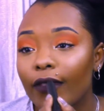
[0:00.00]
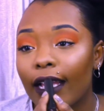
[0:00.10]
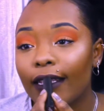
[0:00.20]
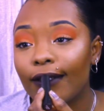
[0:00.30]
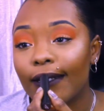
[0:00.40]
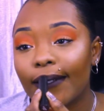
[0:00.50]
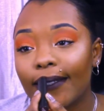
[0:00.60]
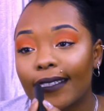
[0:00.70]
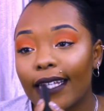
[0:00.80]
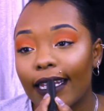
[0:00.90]
and you don't
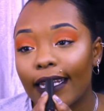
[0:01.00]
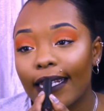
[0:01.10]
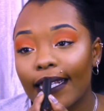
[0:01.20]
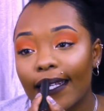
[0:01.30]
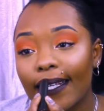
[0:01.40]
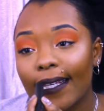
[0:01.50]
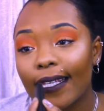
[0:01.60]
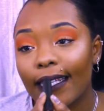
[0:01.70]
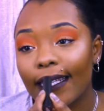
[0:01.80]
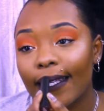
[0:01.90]
say anything,
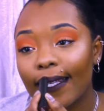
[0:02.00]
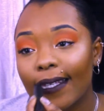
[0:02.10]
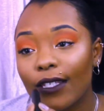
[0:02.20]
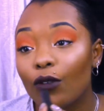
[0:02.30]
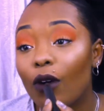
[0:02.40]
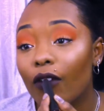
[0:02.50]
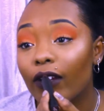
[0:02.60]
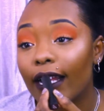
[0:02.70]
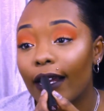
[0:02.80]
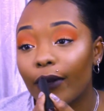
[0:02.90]
you are
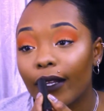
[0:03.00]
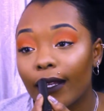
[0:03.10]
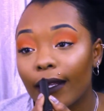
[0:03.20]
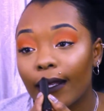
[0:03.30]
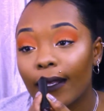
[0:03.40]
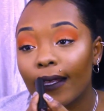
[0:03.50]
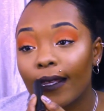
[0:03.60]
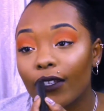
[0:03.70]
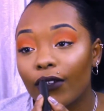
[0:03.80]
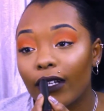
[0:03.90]
allowing it.
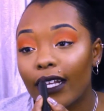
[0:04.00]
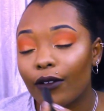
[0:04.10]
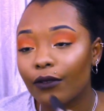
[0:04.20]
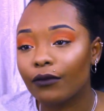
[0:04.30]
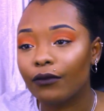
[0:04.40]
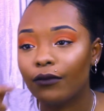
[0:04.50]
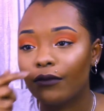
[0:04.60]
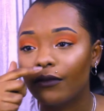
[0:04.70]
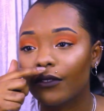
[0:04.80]
You're allowing